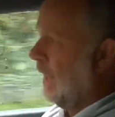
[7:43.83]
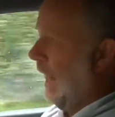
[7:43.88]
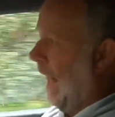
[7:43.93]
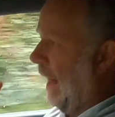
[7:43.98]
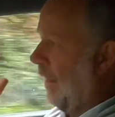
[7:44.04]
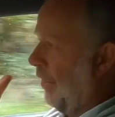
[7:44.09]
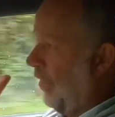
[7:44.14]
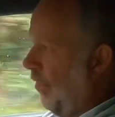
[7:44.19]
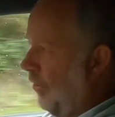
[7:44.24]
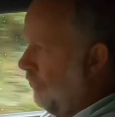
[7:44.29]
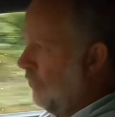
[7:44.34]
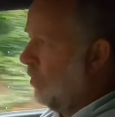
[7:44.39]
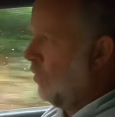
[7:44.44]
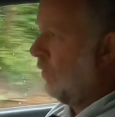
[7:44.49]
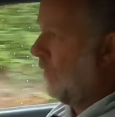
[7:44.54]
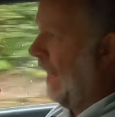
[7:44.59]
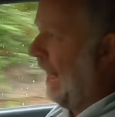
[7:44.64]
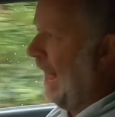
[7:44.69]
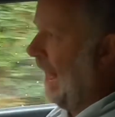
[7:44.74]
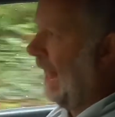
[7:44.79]
And through
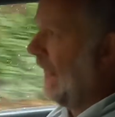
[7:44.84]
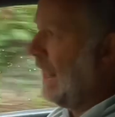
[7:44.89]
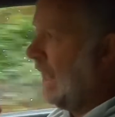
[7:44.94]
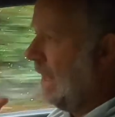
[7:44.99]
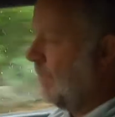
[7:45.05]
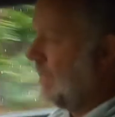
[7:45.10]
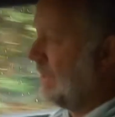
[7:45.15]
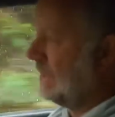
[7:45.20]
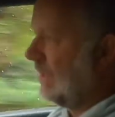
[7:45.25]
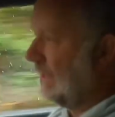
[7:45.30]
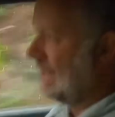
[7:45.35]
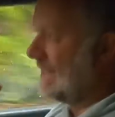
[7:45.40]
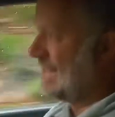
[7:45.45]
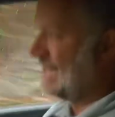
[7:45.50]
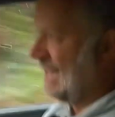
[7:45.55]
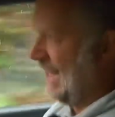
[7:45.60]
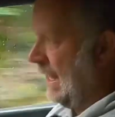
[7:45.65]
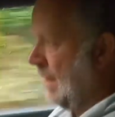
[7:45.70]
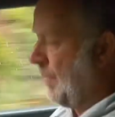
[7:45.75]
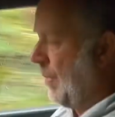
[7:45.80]
that limited
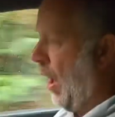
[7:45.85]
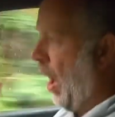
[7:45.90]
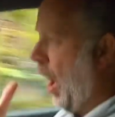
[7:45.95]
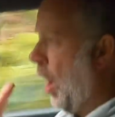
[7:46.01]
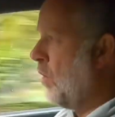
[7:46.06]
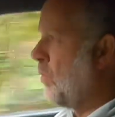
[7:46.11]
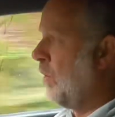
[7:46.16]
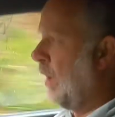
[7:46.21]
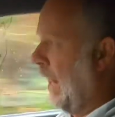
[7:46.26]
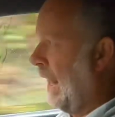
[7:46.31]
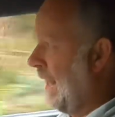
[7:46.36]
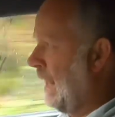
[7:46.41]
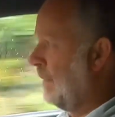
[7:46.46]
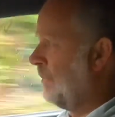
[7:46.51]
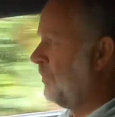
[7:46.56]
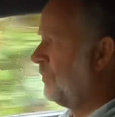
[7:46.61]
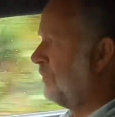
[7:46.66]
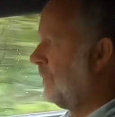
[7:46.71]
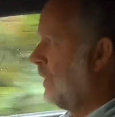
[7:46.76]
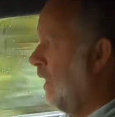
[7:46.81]
slip only,
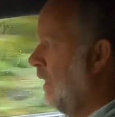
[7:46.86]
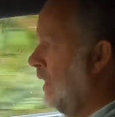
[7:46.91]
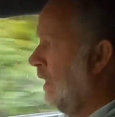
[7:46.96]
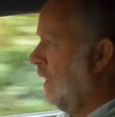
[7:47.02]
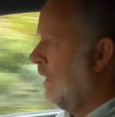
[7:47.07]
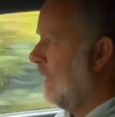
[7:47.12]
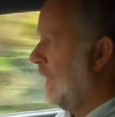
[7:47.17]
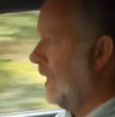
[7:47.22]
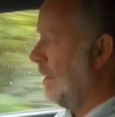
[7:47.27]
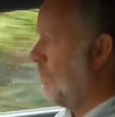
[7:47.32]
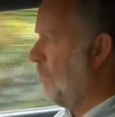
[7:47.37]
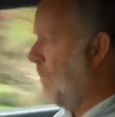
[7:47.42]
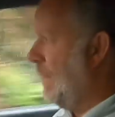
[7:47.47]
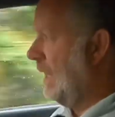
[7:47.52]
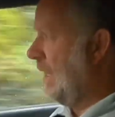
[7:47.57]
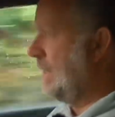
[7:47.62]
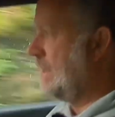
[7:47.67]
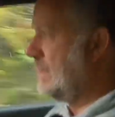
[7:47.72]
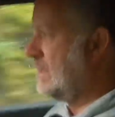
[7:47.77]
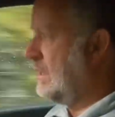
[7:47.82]
it
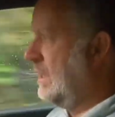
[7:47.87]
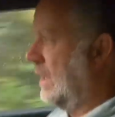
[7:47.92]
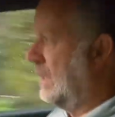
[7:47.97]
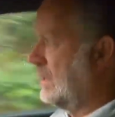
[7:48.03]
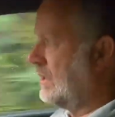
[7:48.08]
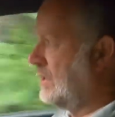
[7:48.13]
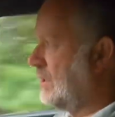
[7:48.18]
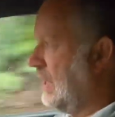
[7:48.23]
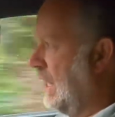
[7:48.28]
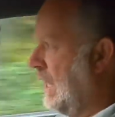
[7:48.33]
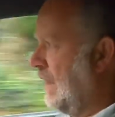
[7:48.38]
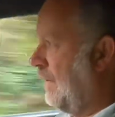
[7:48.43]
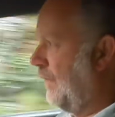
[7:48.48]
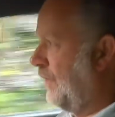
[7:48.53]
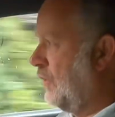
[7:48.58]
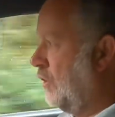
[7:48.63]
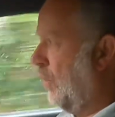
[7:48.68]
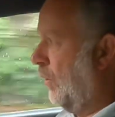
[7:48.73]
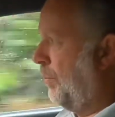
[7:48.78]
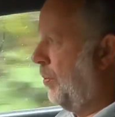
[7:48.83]
means that
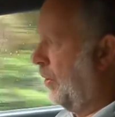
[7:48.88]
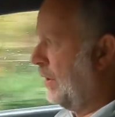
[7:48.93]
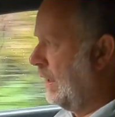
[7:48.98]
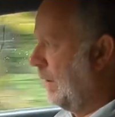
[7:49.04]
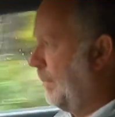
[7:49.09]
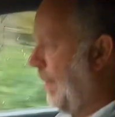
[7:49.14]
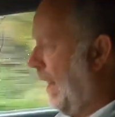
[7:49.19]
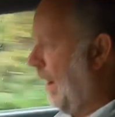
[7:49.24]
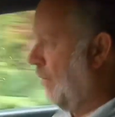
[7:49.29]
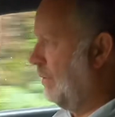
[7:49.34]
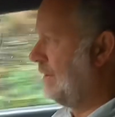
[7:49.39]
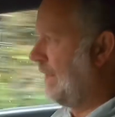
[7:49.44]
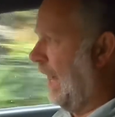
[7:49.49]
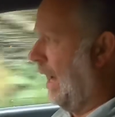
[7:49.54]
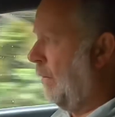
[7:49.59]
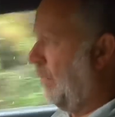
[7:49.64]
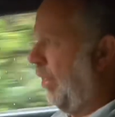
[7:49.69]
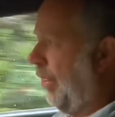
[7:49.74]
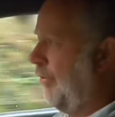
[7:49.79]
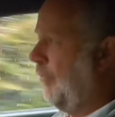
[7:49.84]
if you're putting power
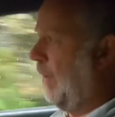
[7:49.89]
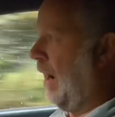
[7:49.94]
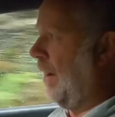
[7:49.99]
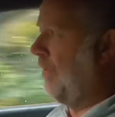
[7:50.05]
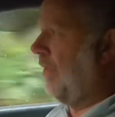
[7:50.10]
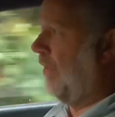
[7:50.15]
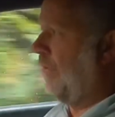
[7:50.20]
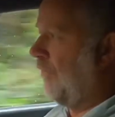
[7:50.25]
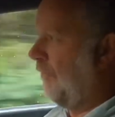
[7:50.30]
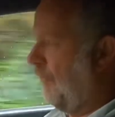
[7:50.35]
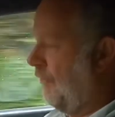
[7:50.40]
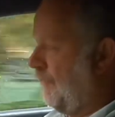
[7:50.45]
down through either the